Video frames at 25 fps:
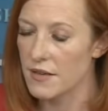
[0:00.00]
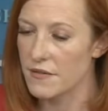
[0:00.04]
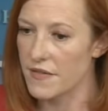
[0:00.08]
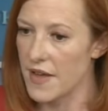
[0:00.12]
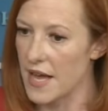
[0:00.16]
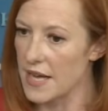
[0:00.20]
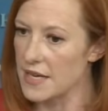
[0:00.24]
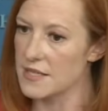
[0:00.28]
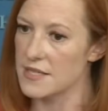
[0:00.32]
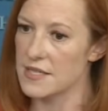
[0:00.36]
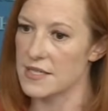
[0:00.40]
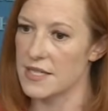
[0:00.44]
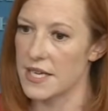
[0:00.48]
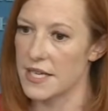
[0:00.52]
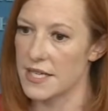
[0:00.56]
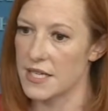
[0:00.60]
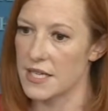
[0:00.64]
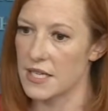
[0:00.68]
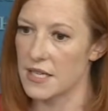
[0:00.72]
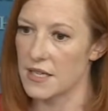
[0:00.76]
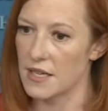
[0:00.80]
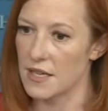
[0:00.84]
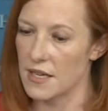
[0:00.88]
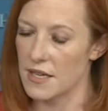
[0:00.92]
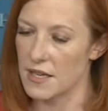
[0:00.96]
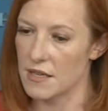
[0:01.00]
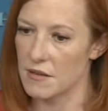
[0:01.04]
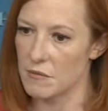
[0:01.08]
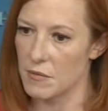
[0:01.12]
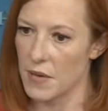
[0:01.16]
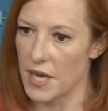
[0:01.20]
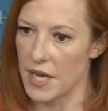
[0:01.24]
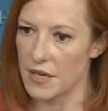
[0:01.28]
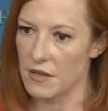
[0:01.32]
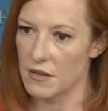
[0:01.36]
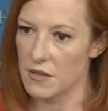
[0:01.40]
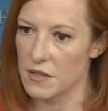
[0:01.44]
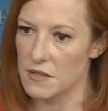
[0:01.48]
vaccinating
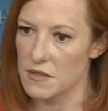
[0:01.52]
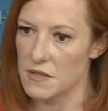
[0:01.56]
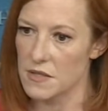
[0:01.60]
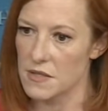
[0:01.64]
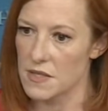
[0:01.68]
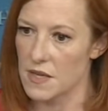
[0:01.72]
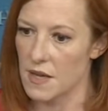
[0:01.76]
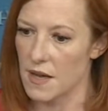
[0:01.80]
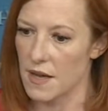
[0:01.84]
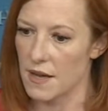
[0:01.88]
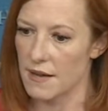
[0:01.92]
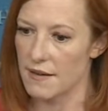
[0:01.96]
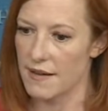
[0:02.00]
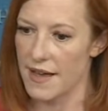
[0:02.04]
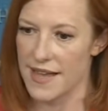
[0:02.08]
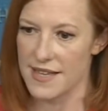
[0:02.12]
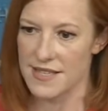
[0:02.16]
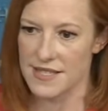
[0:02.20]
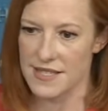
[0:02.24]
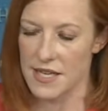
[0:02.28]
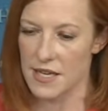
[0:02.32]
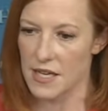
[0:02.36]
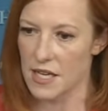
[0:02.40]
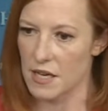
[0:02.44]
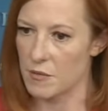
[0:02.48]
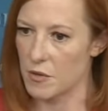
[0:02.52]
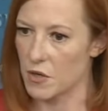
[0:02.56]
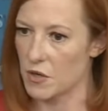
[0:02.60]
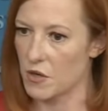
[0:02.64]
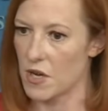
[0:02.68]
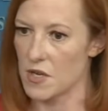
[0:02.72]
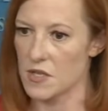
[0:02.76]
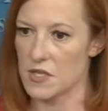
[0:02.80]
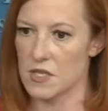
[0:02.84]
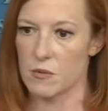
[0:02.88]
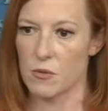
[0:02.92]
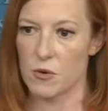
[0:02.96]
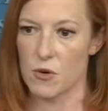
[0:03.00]
migrants as they come
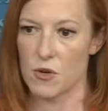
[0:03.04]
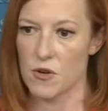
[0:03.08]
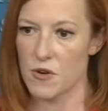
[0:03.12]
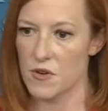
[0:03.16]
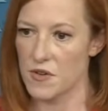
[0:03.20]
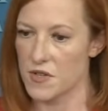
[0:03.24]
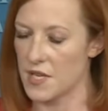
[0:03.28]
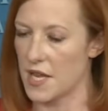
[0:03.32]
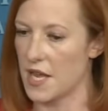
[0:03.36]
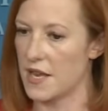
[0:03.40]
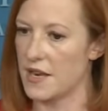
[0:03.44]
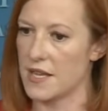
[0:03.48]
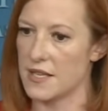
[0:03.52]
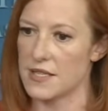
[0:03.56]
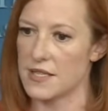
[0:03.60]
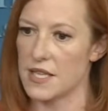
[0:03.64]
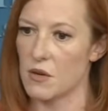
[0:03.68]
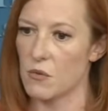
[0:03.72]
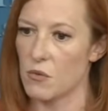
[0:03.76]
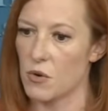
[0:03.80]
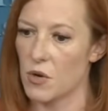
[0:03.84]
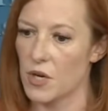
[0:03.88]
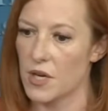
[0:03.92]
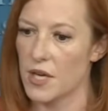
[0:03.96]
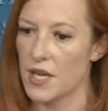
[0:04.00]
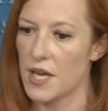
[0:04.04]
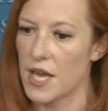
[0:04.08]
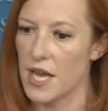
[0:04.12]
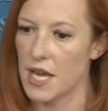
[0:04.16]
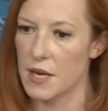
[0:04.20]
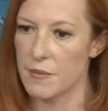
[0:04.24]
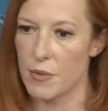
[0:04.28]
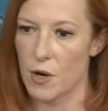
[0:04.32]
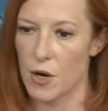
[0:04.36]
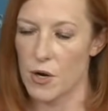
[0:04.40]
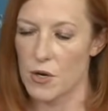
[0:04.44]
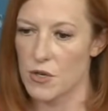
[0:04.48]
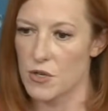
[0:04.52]
across the border and as they work
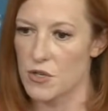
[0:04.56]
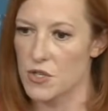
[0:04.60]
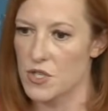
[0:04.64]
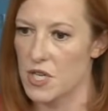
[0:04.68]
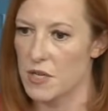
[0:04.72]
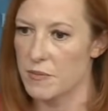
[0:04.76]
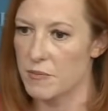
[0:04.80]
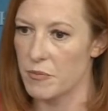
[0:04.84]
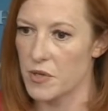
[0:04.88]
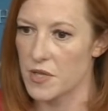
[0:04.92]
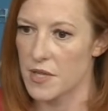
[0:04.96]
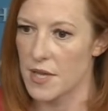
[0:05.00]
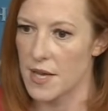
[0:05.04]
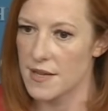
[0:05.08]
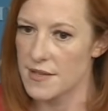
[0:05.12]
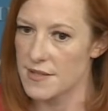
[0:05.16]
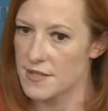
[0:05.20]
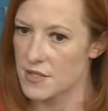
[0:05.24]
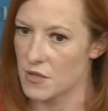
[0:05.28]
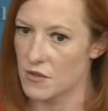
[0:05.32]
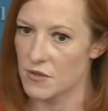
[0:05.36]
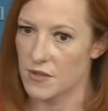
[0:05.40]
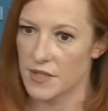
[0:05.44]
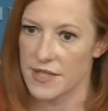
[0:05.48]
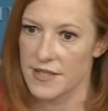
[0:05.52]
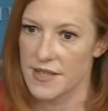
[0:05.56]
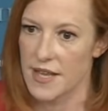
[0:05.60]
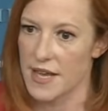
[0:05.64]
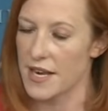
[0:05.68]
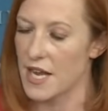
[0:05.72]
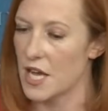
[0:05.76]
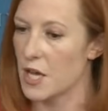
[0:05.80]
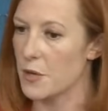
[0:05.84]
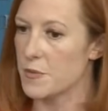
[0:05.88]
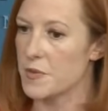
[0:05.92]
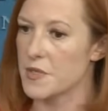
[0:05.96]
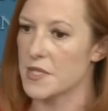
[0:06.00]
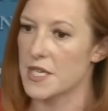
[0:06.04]
in partnership with us. Certainly that
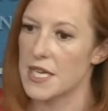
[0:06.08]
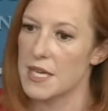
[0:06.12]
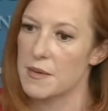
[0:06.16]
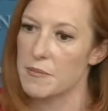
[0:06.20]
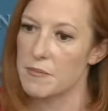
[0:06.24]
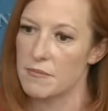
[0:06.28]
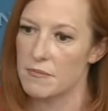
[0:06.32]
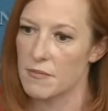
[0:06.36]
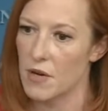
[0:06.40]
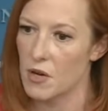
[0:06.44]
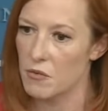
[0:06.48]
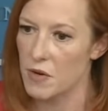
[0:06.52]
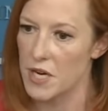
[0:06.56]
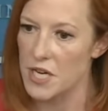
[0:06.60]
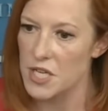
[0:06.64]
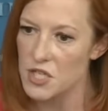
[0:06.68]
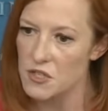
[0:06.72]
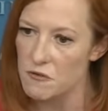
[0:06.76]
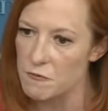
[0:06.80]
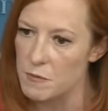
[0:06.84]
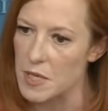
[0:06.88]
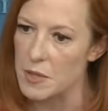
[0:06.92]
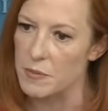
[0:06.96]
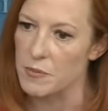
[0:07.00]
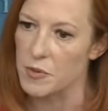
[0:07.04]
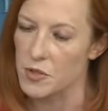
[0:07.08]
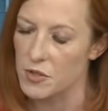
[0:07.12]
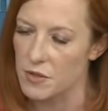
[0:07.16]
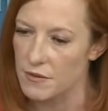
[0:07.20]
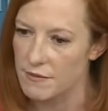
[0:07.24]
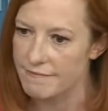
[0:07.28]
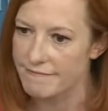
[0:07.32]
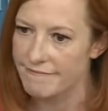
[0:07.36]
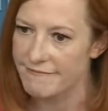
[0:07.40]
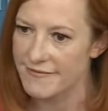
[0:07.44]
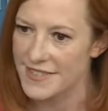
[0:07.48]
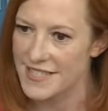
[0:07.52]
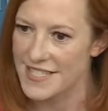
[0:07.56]
helps keep a range of people
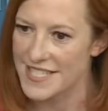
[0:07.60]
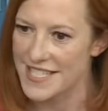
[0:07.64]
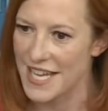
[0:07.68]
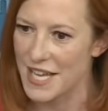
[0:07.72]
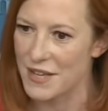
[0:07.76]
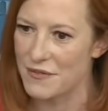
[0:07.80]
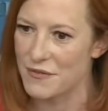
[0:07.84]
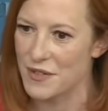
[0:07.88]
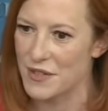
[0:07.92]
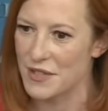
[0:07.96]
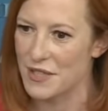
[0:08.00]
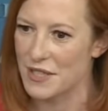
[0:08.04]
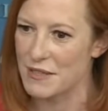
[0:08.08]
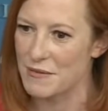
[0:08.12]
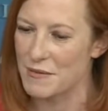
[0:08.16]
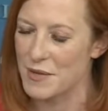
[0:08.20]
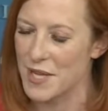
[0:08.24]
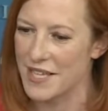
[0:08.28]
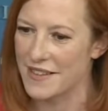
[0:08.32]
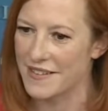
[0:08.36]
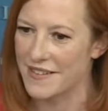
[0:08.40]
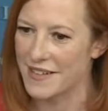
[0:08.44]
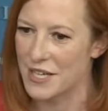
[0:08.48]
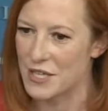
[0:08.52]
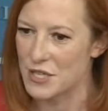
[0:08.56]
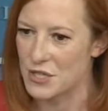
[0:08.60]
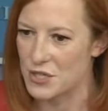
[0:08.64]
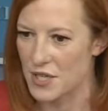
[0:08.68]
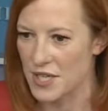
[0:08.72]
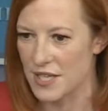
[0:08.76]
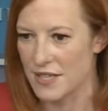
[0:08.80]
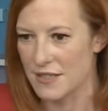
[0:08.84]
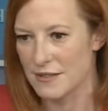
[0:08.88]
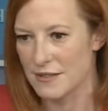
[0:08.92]
safe in the country.